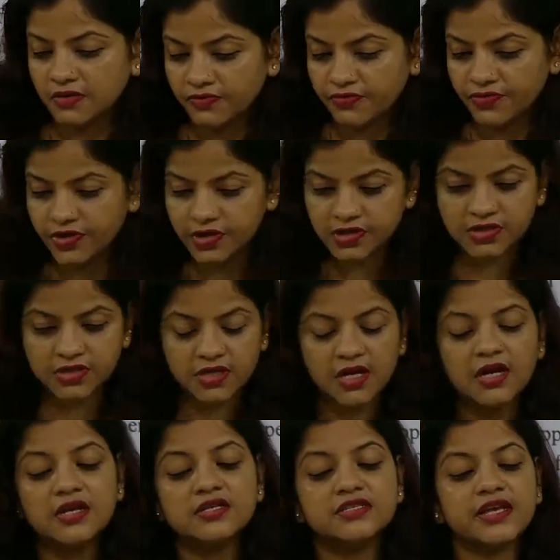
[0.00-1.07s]
first.
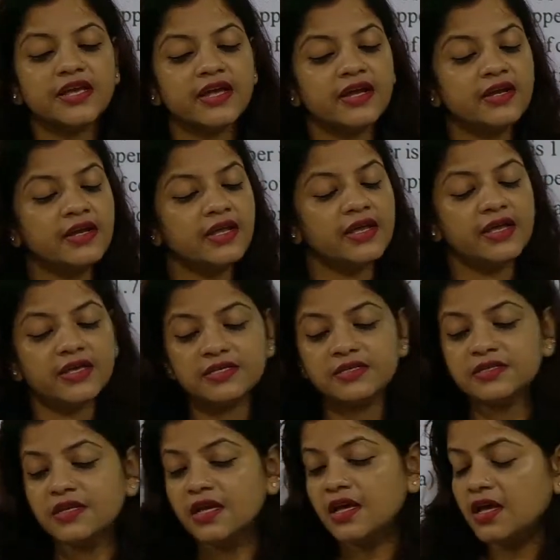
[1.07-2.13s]
Second is
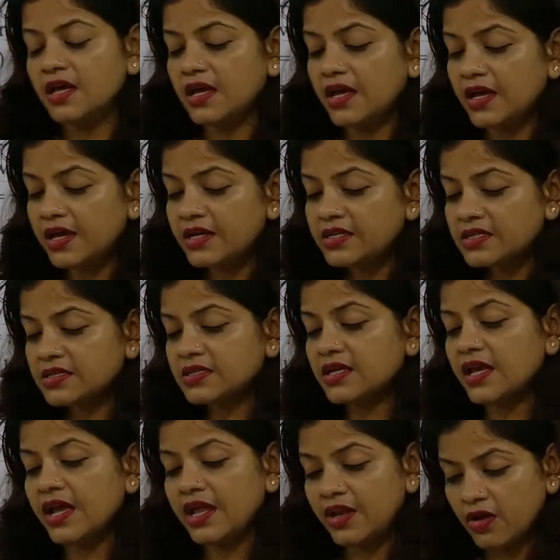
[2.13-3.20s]
its
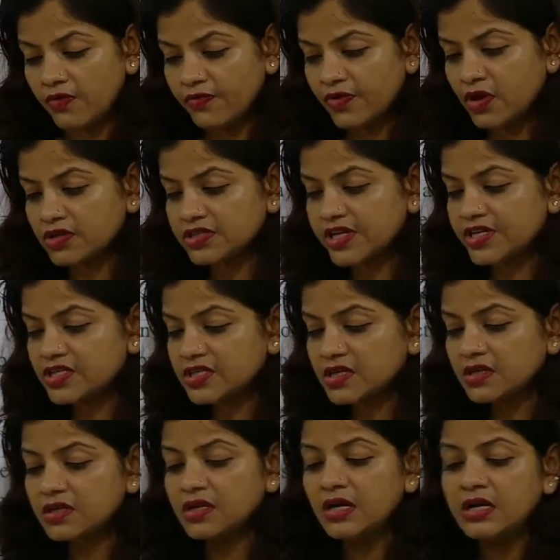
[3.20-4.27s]
area of cross
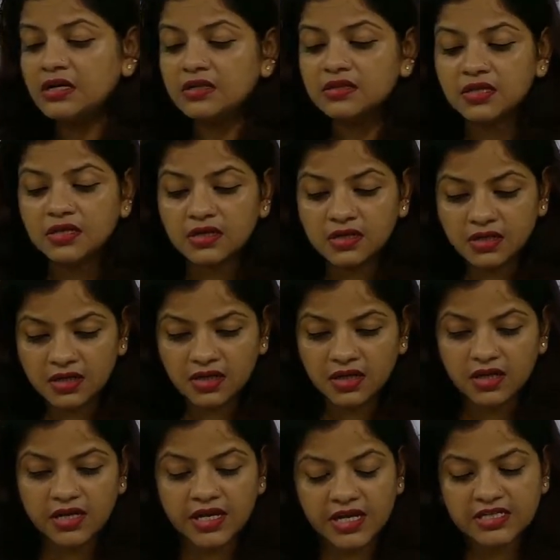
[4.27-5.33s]
section. Third,
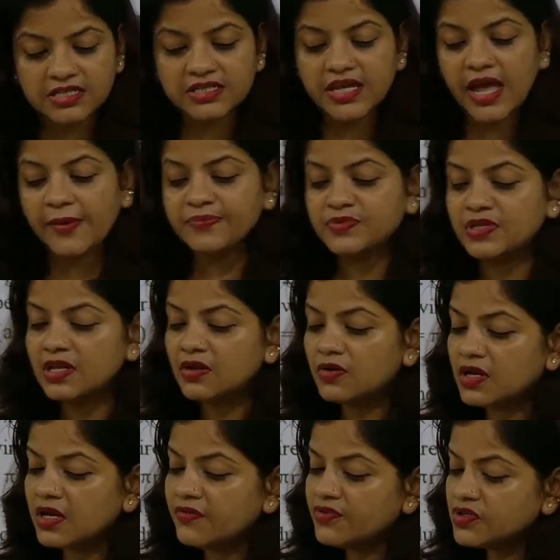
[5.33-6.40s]
yes,
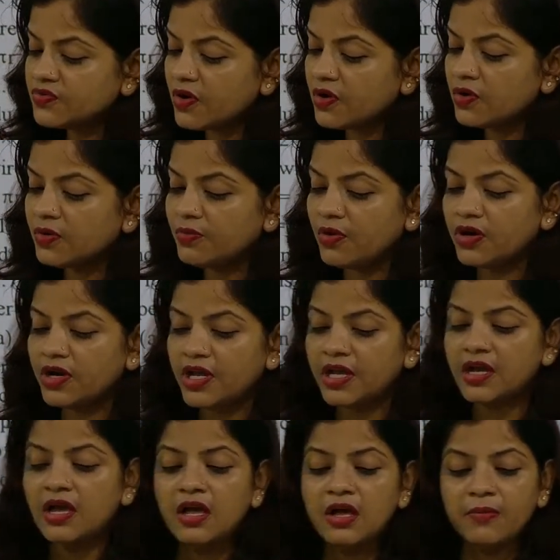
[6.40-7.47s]
absolutely, Vishwa, good
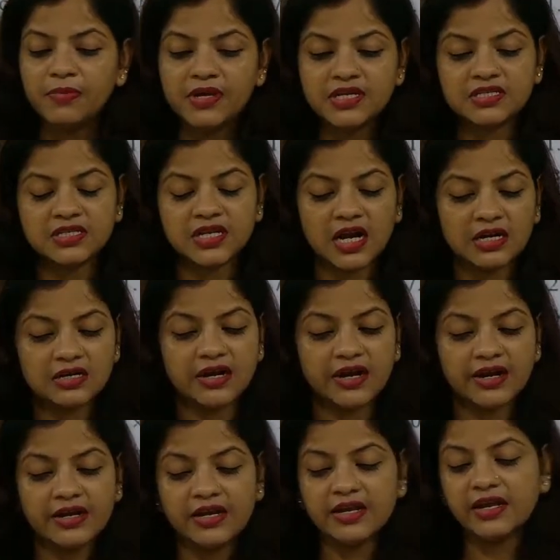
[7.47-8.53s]
morning. Please start
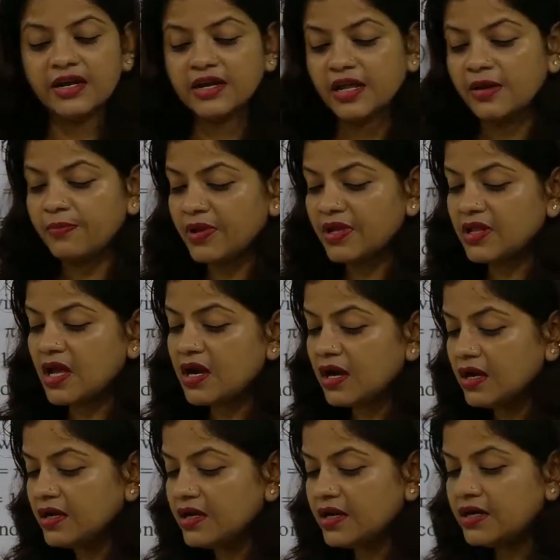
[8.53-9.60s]
writing and typing the
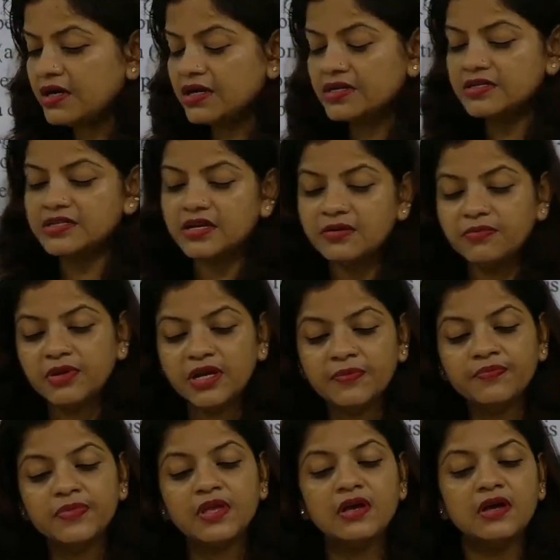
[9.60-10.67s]
content and send me.
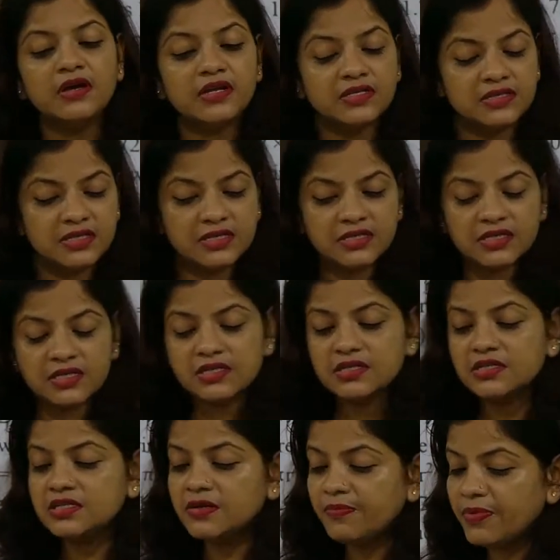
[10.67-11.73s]
Resistance
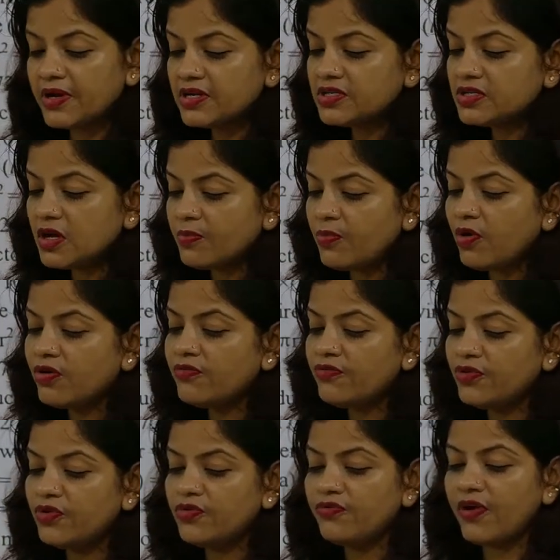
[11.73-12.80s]
depends upon
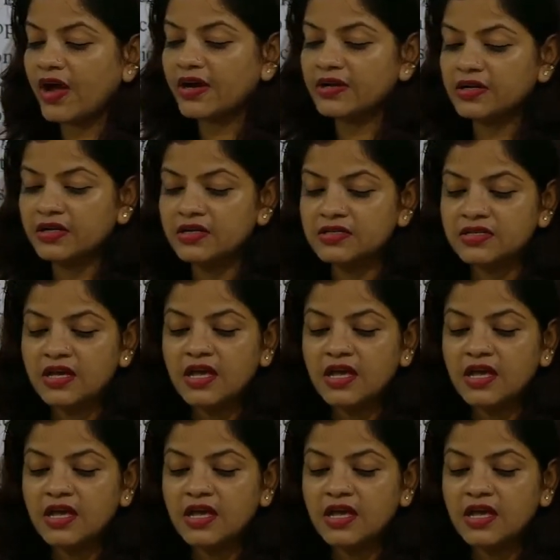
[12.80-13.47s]
few factors.